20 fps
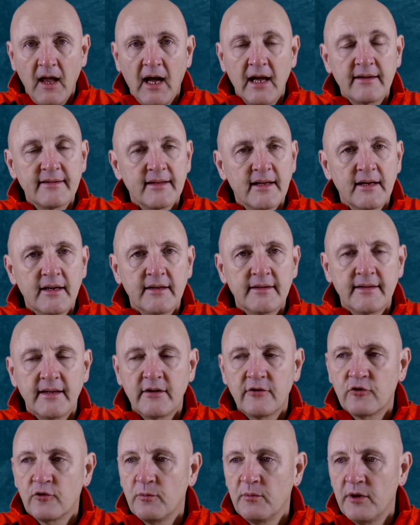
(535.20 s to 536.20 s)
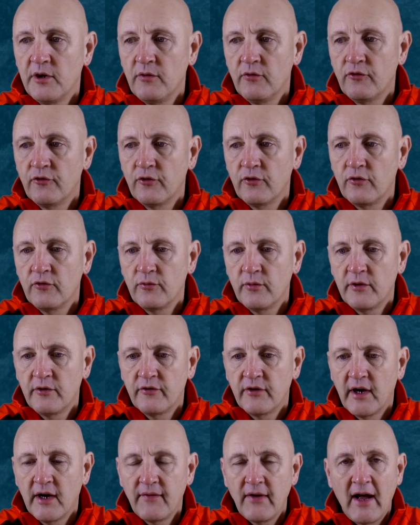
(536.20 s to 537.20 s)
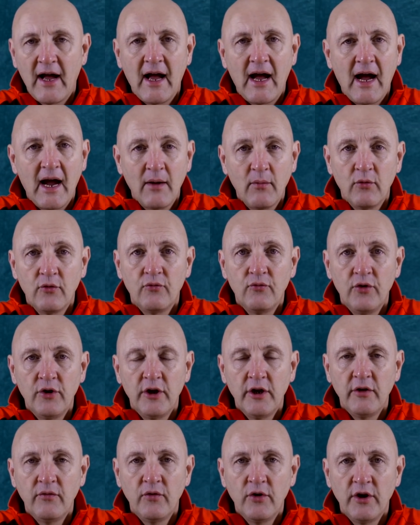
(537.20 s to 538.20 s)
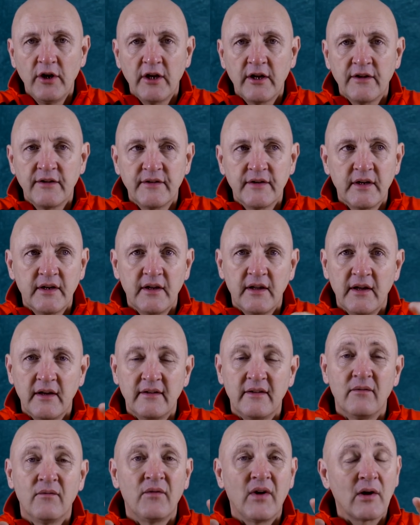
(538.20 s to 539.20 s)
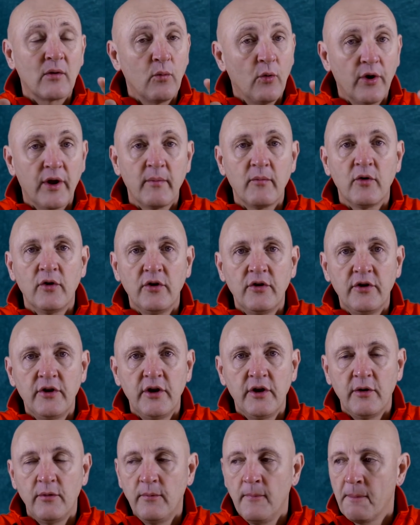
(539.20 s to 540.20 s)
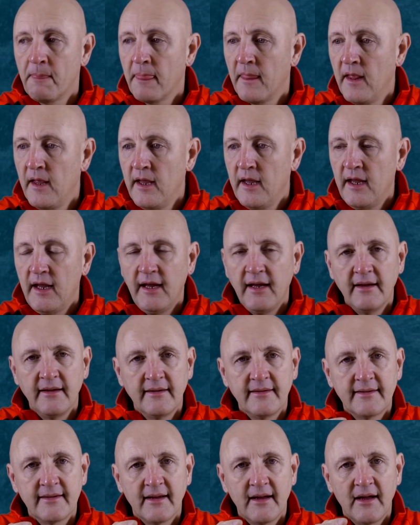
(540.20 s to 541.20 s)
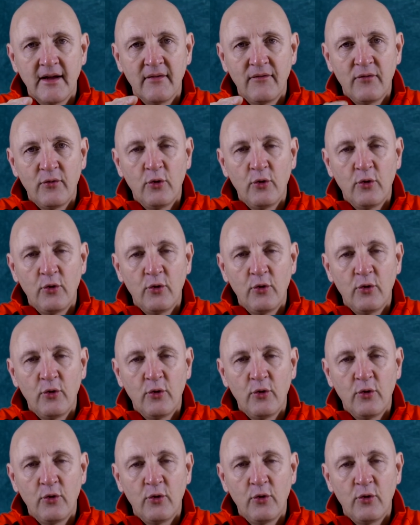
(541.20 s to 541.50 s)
as like I said, somebody who struggles with driver, I would really, really consider this. In fact, what I'm going to do is uh,